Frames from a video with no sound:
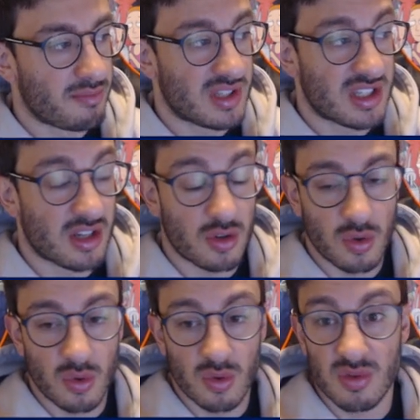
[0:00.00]

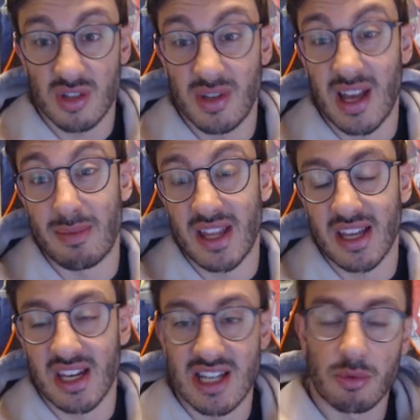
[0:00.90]
So yeah, I mean, they
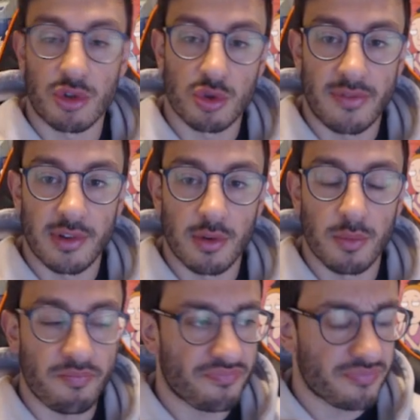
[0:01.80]
can attack with
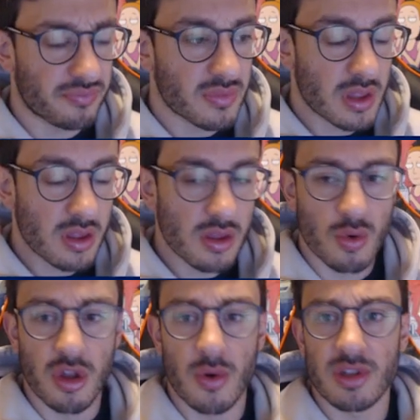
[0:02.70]
Drifloon,
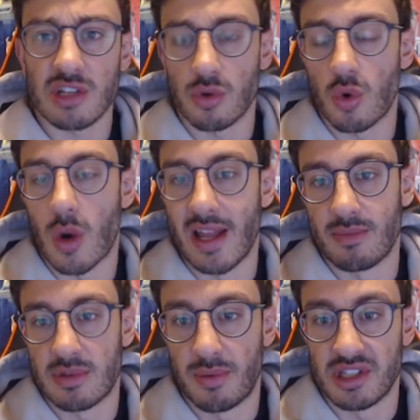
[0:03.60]
although it does require
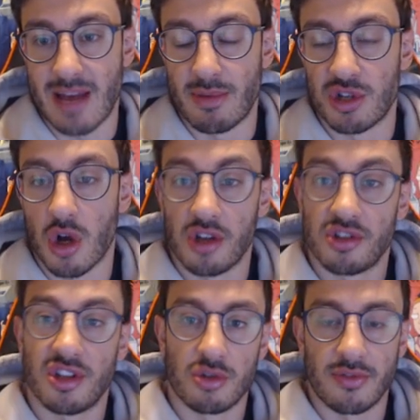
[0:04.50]
them to put damage
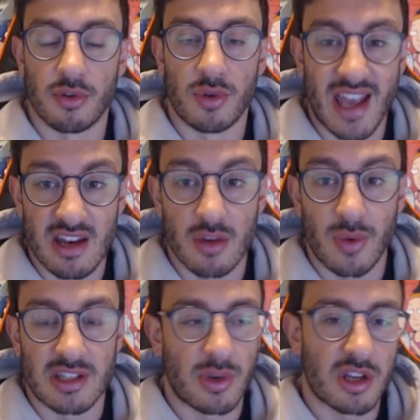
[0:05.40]
onto the Drifloon
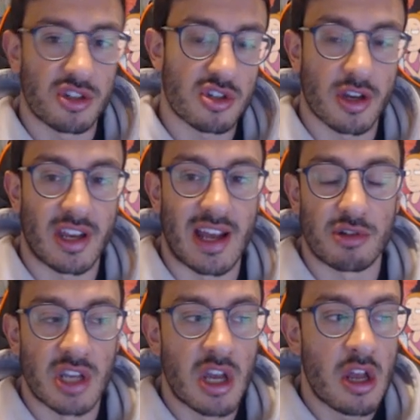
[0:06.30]
anyway, so we can just knock it
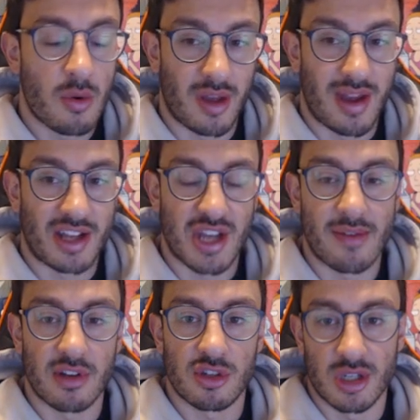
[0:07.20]
out without actually
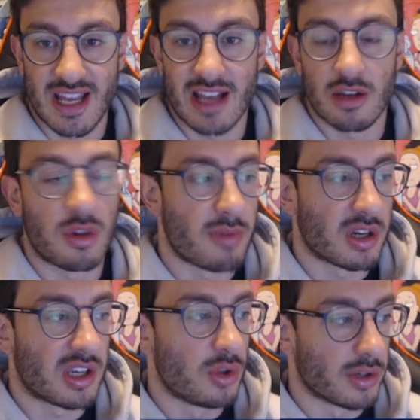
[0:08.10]
having to attack with
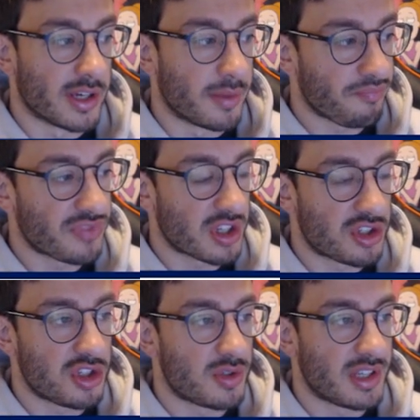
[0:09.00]
Munkidori,
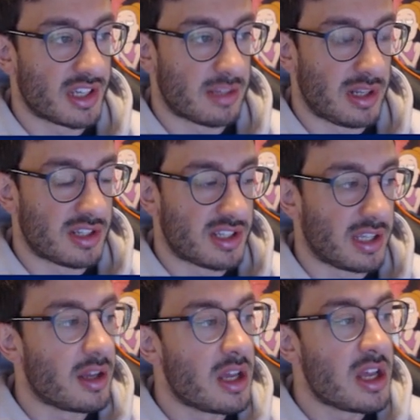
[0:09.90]
just using its
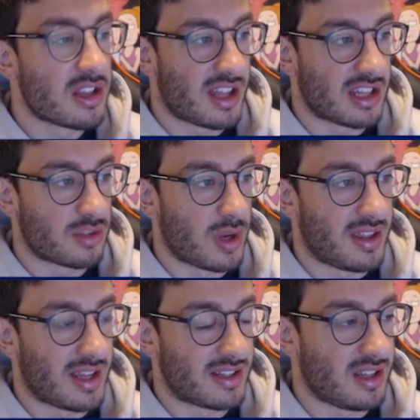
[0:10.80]
ability. So that's why
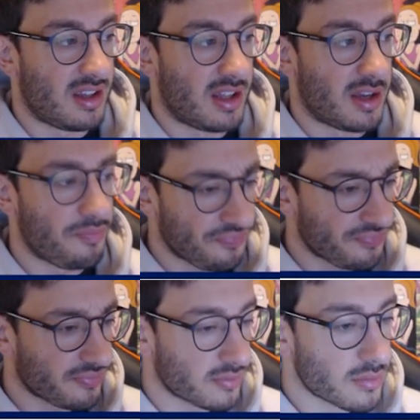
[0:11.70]
that's in there.
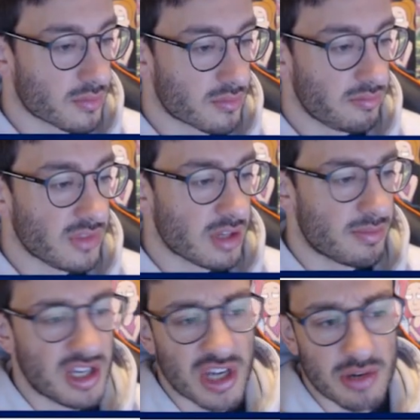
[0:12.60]

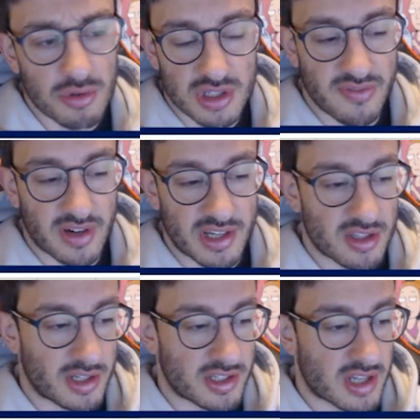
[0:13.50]
But in general, just a very
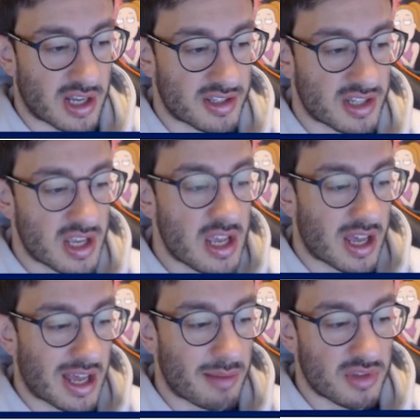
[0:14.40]
solid card.
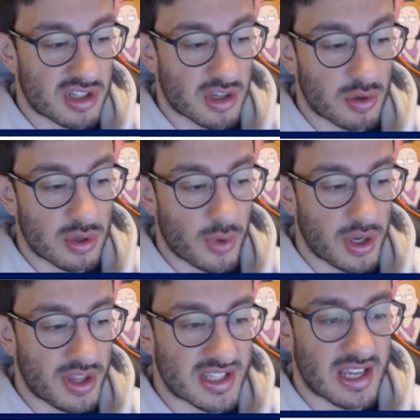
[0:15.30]
So to avoid
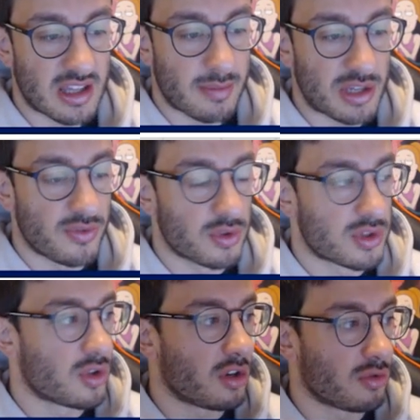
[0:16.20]
things hitting the bench, we've
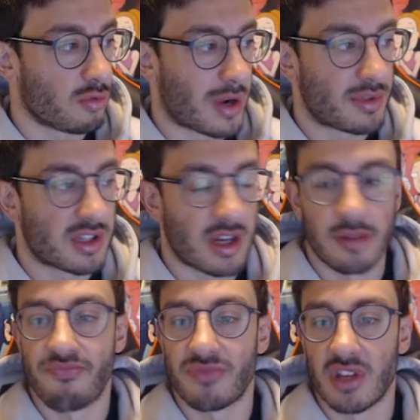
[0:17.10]
also got Rabsca
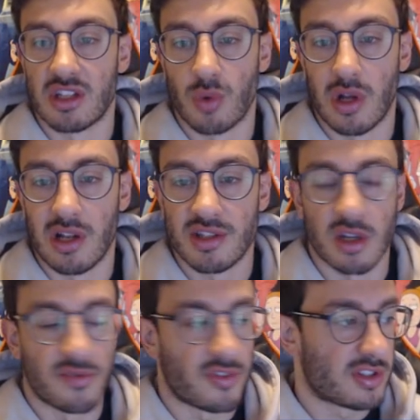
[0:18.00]
as well,
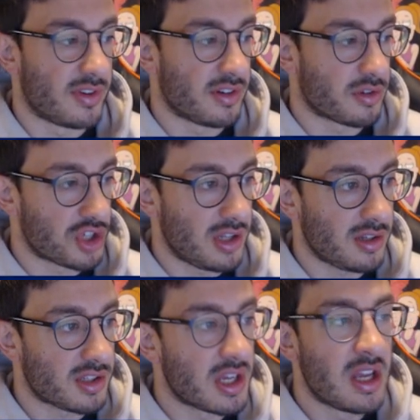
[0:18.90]
so for Spherical
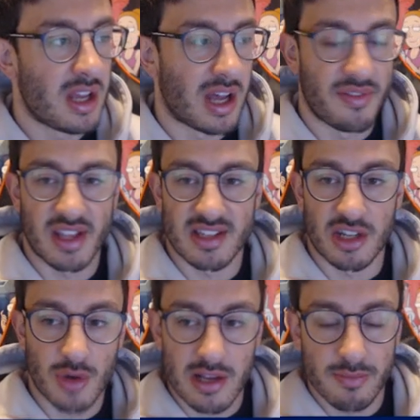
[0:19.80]
Shield, for things like
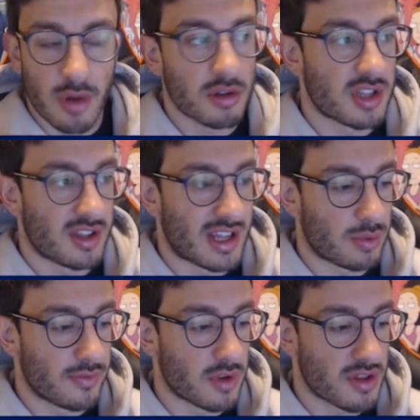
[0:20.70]
Dragon Bolt, so that's
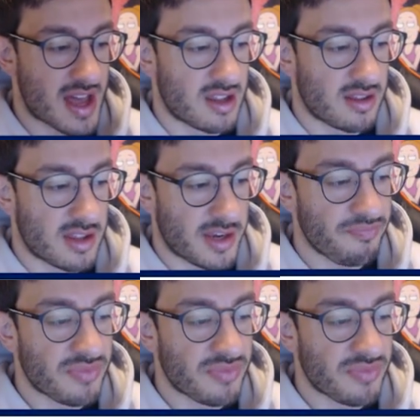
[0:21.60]
why we've got that in there.